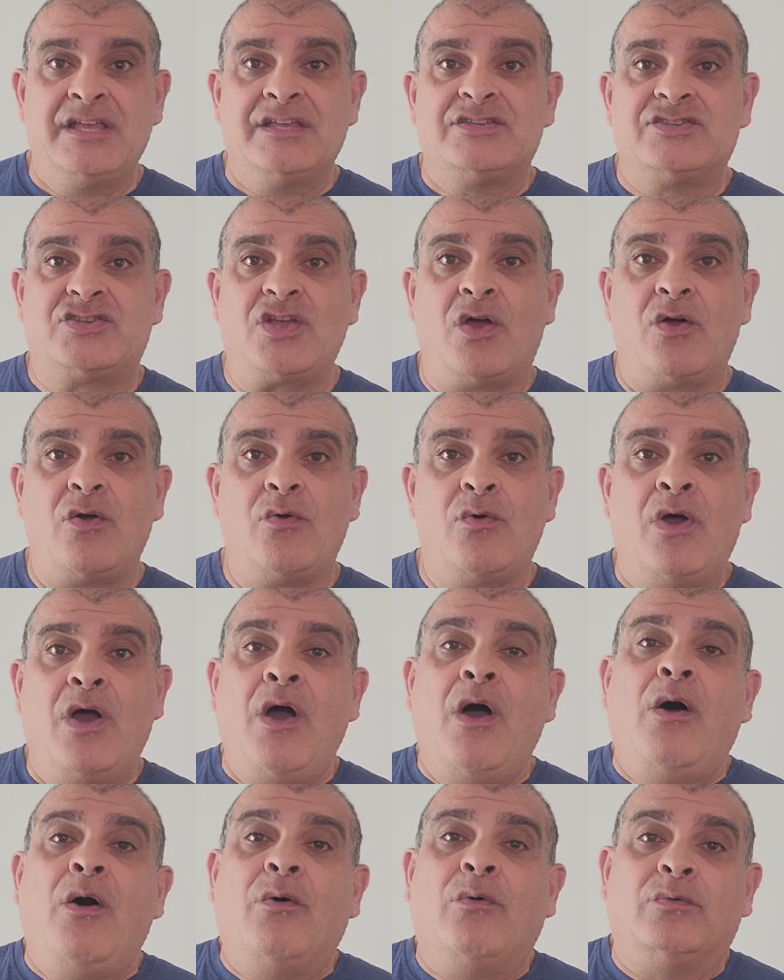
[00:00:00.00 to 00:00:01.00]
So
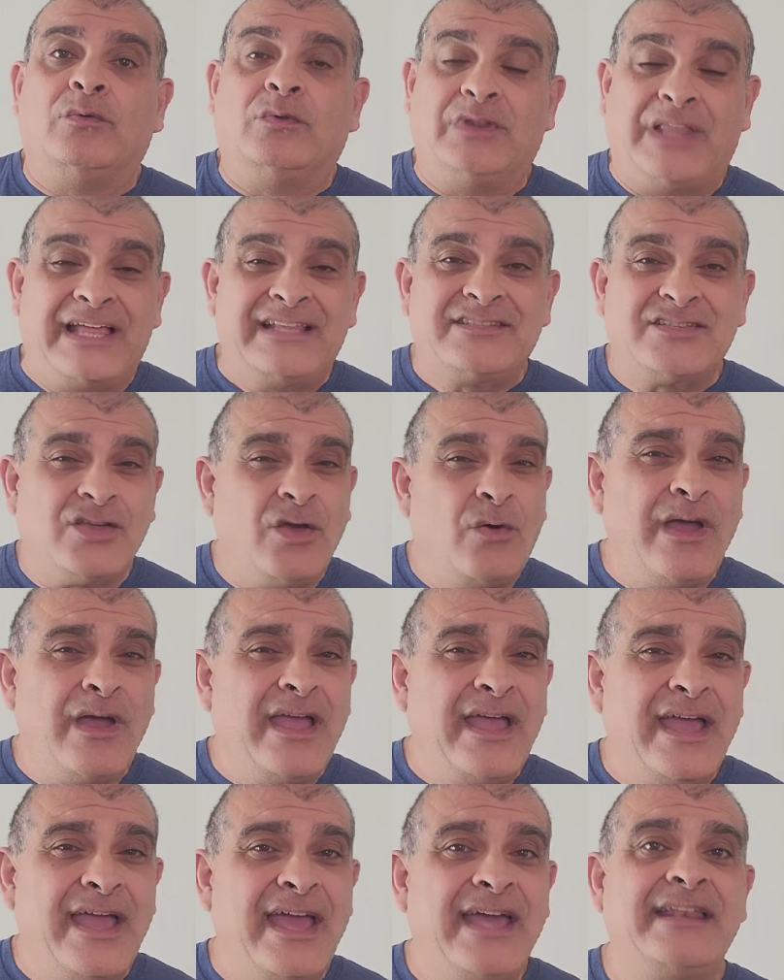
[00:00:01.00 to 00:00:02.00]
let's
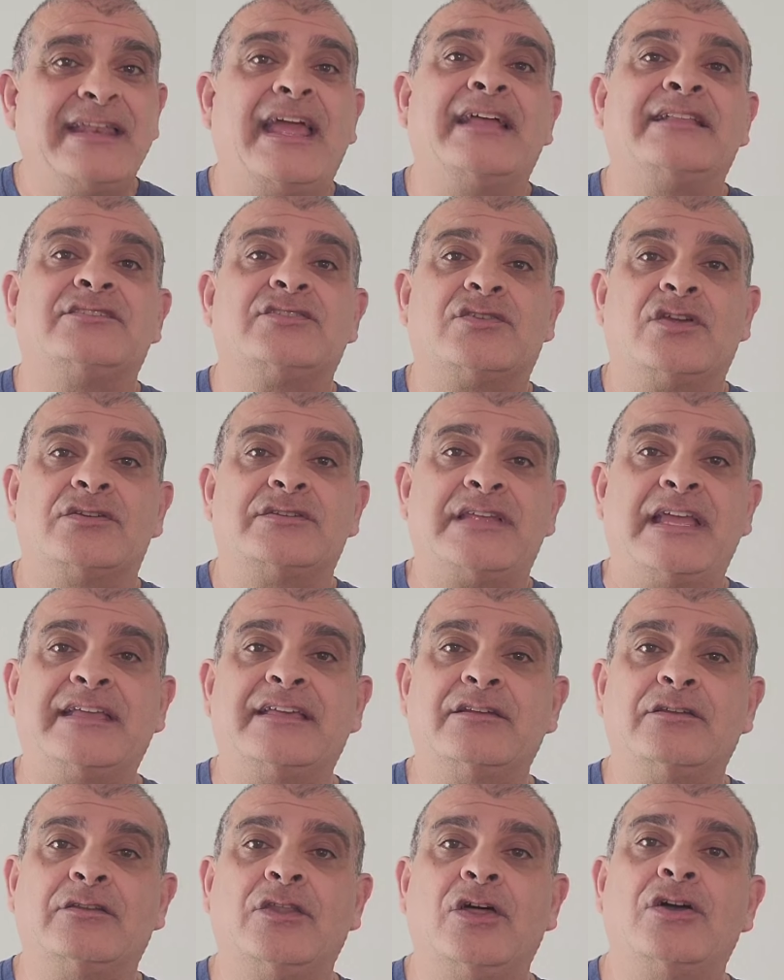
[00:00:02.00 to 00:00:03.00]
ahead and start
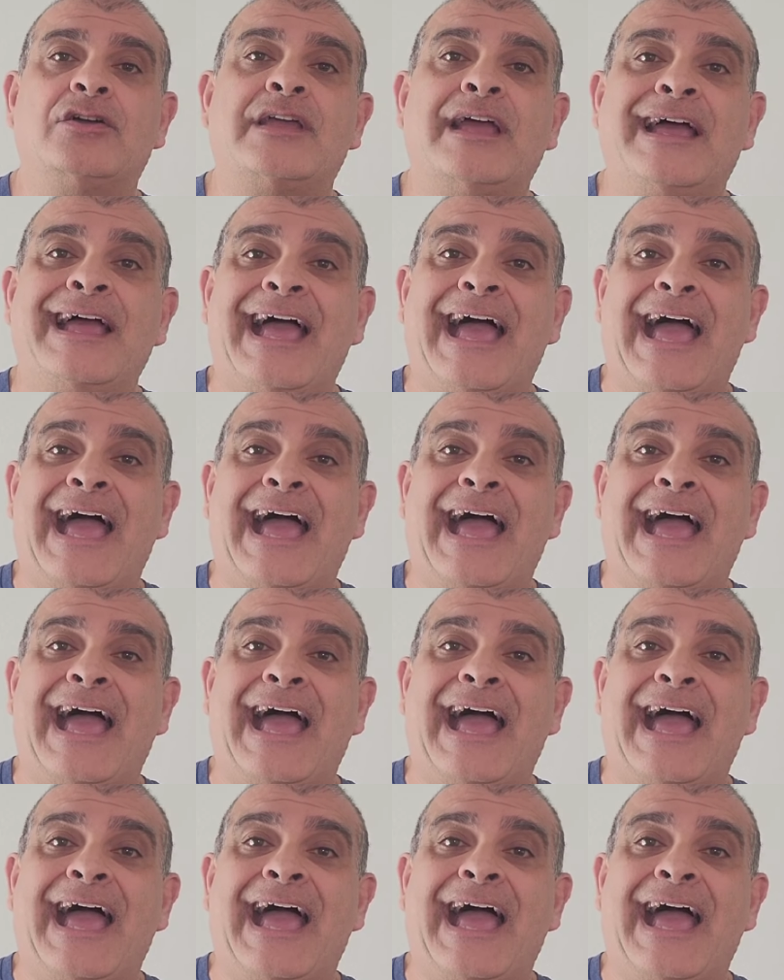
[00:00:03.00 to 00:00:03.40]
taking a look